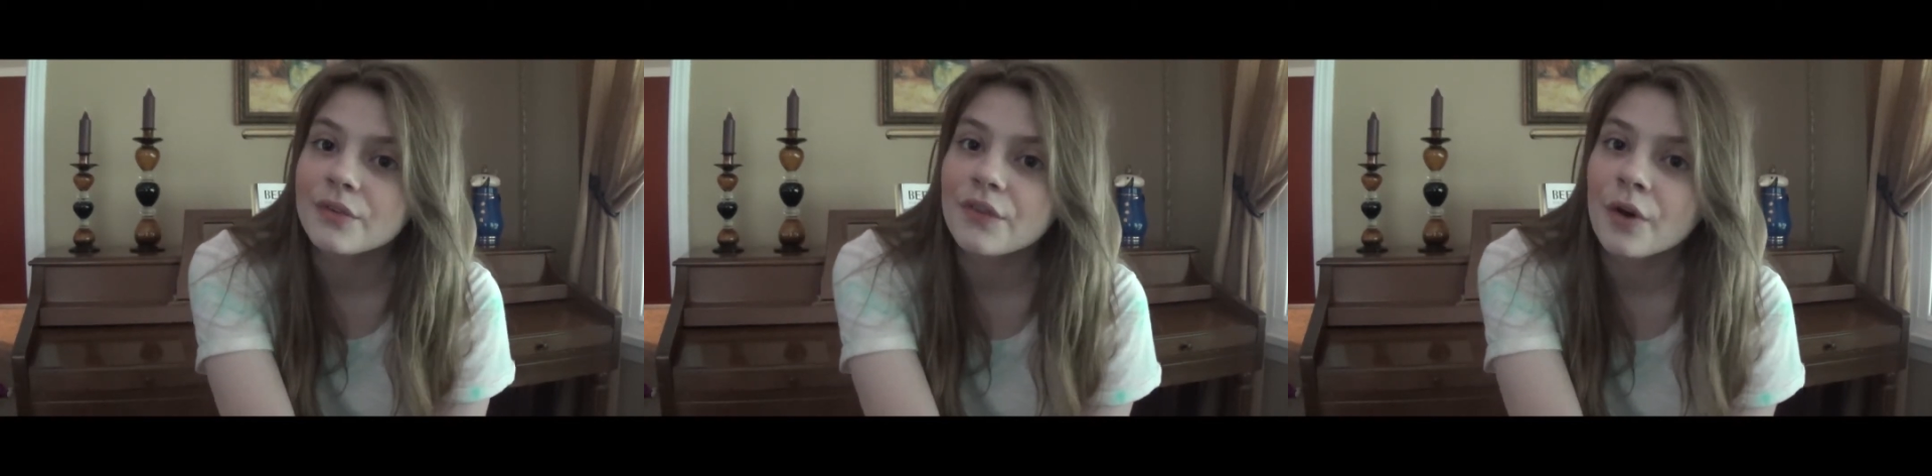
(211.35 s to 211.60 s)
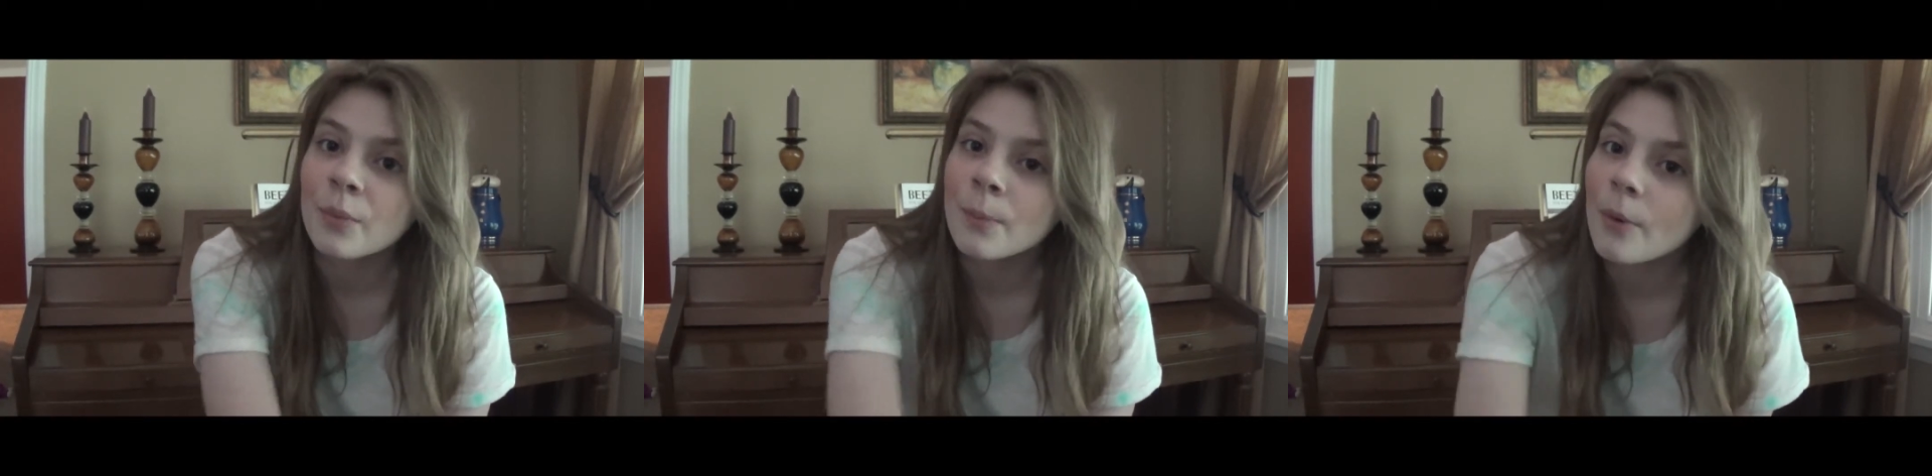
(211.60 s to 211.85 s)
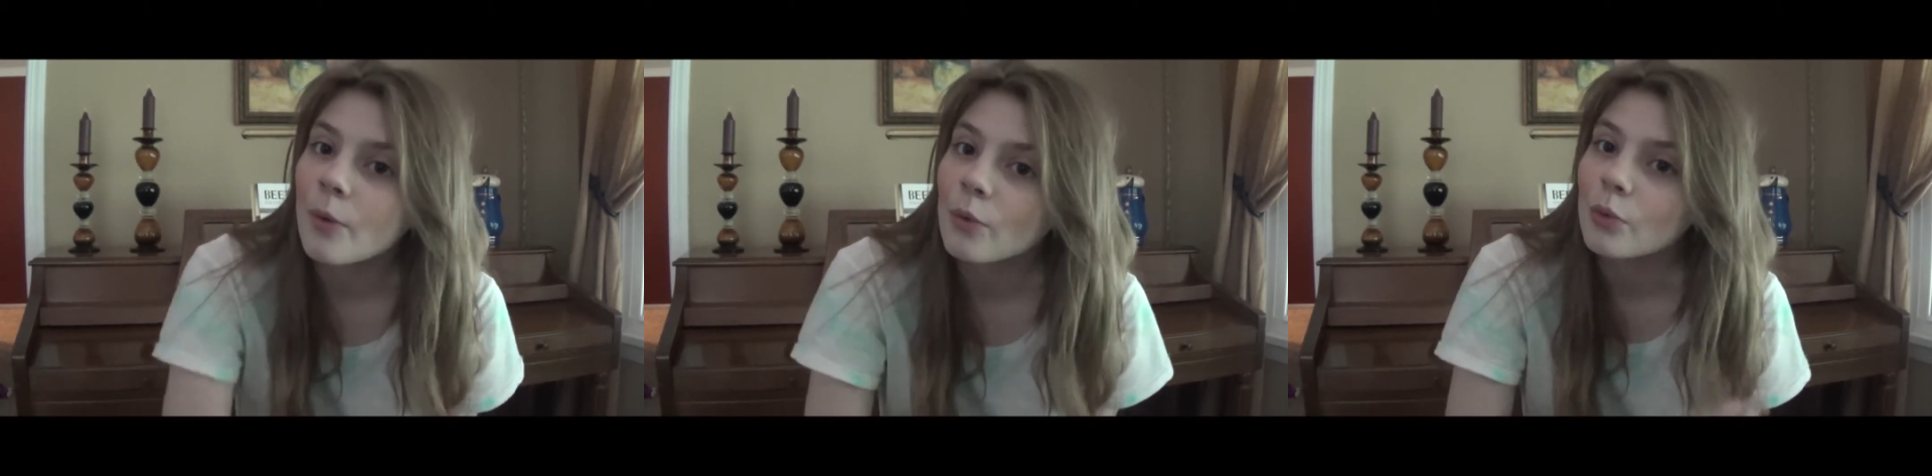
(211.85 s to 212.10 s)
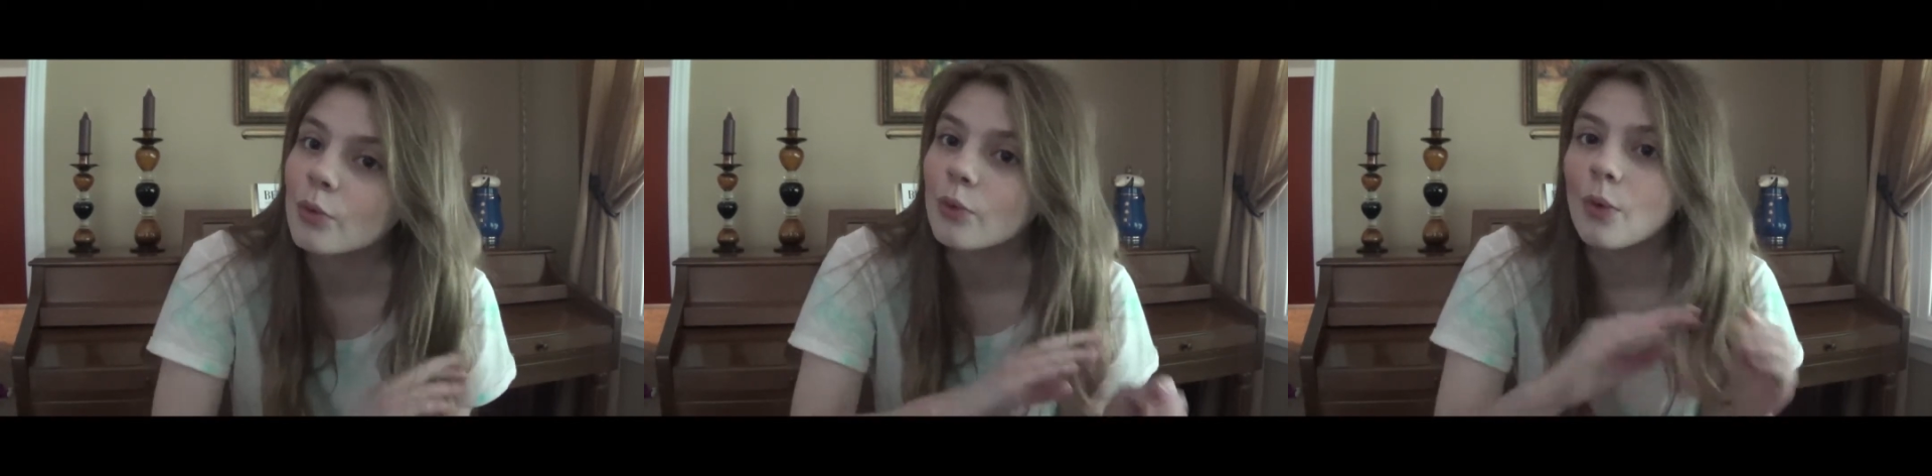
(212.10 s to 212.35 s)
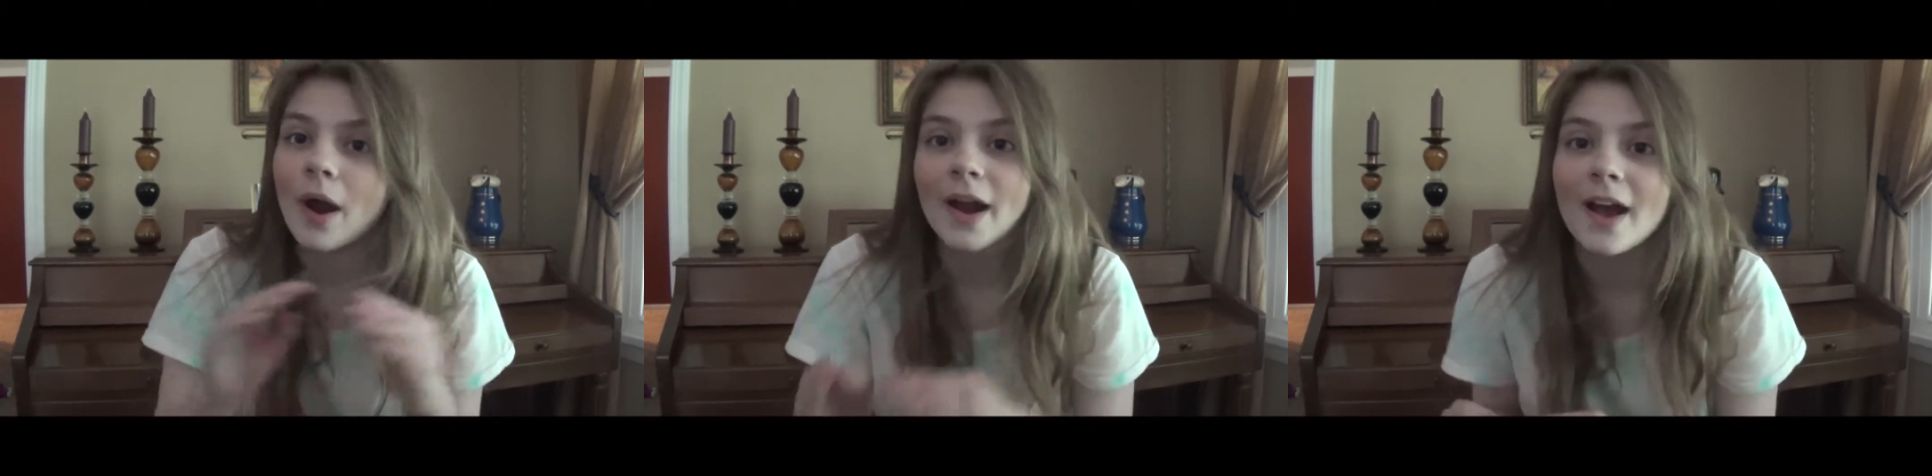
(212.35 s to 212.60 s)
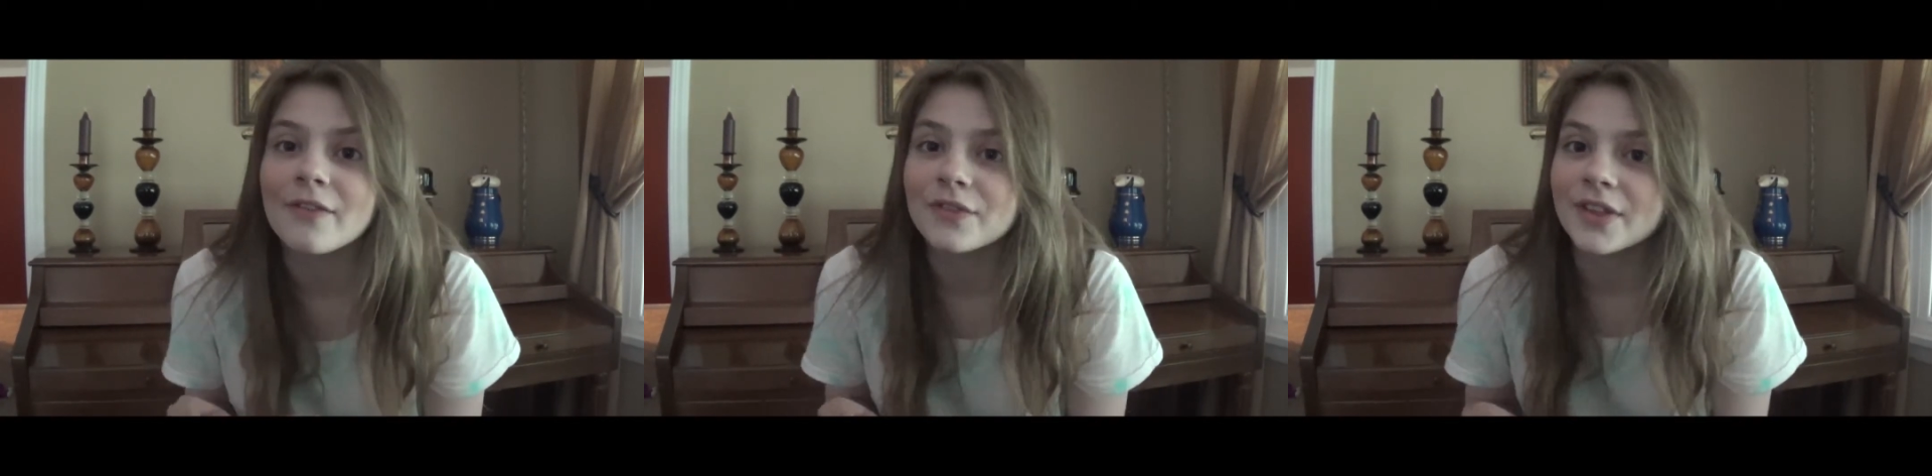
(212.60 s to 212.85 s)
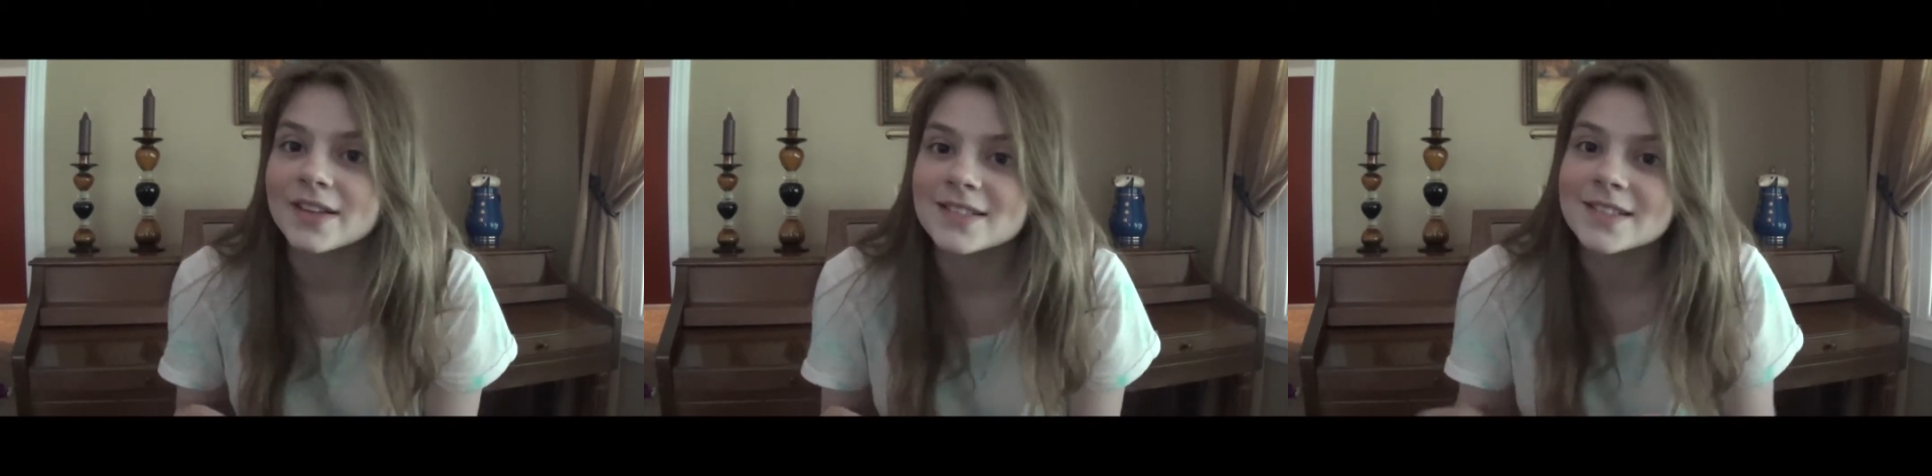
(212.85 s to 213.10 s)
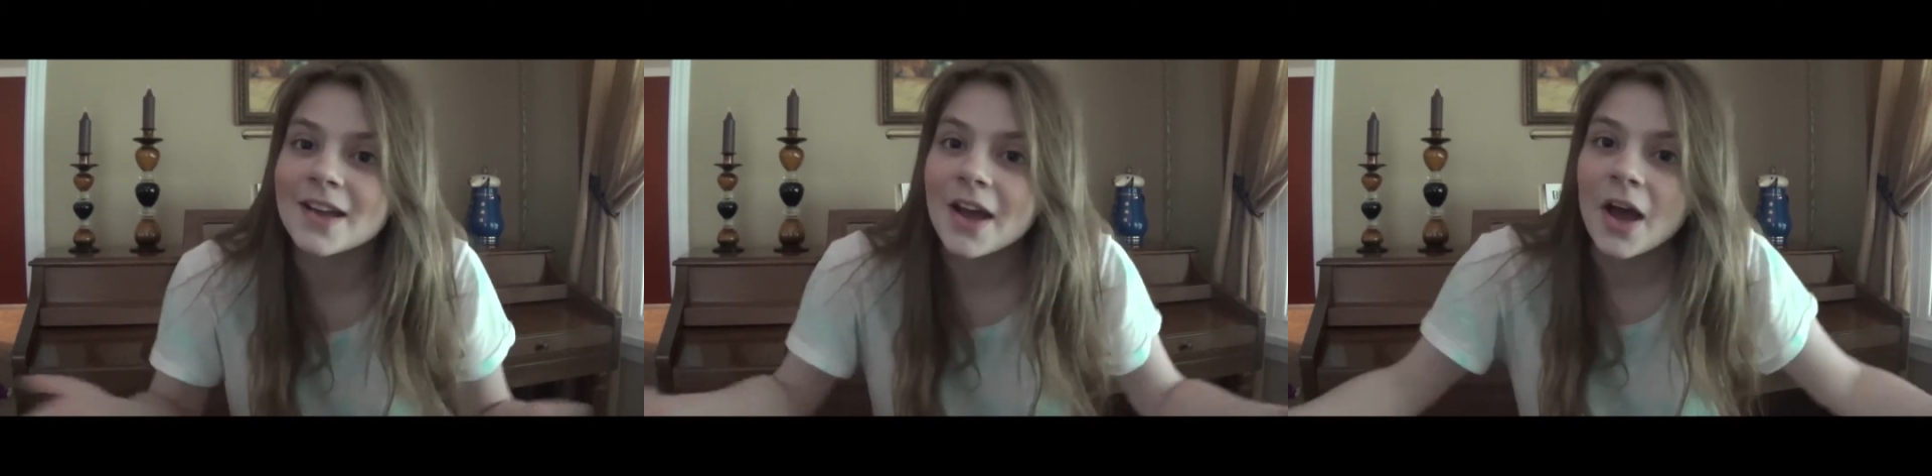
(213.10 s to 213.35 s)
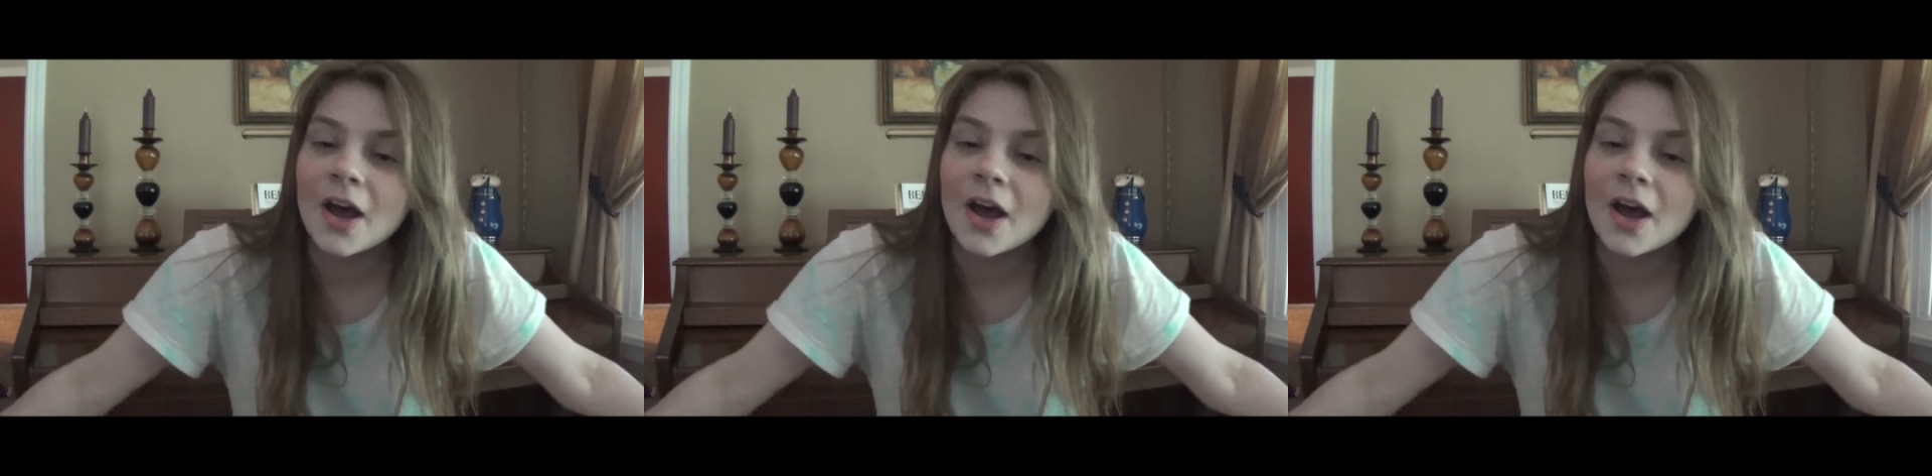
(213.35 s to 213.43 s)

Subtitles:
film right after this.